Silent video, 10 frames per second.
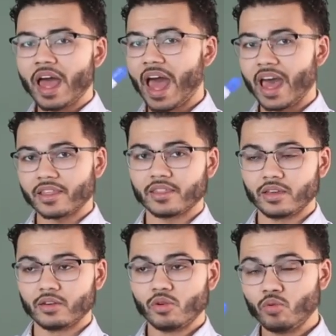
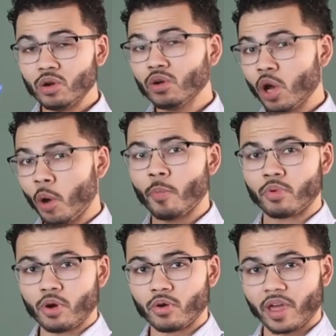athlete will go
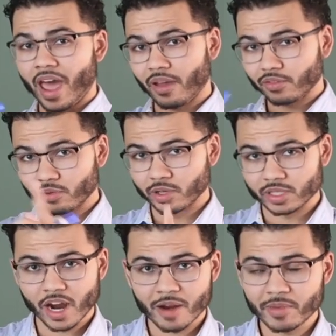broke after
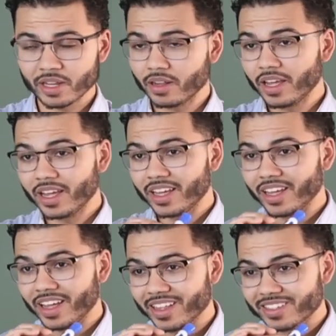retirement,
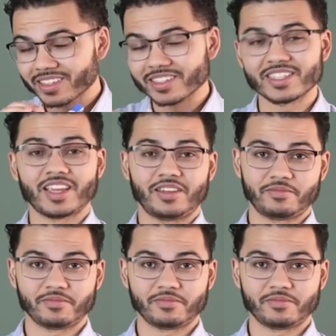it's insane.